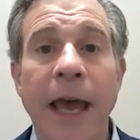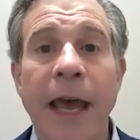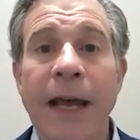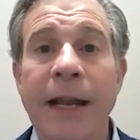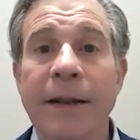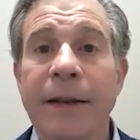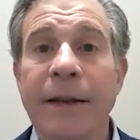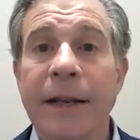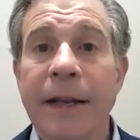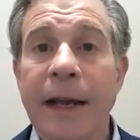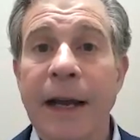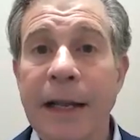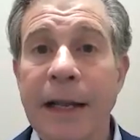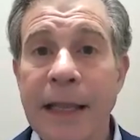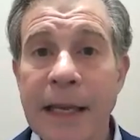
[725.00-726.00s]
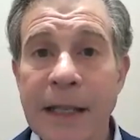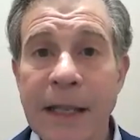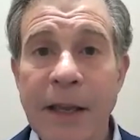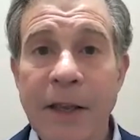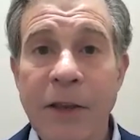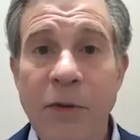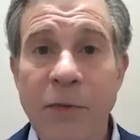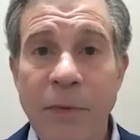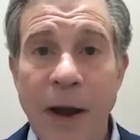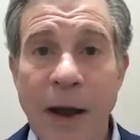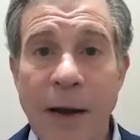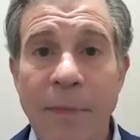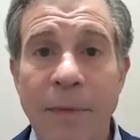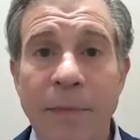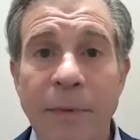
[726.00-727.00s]
And I think that you
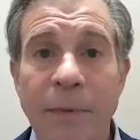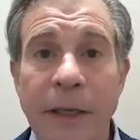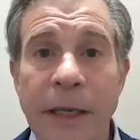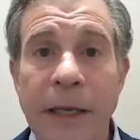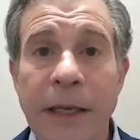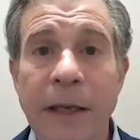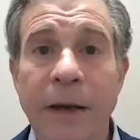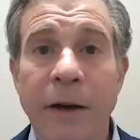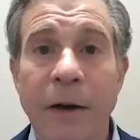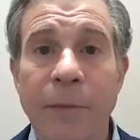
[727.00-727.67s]
probably,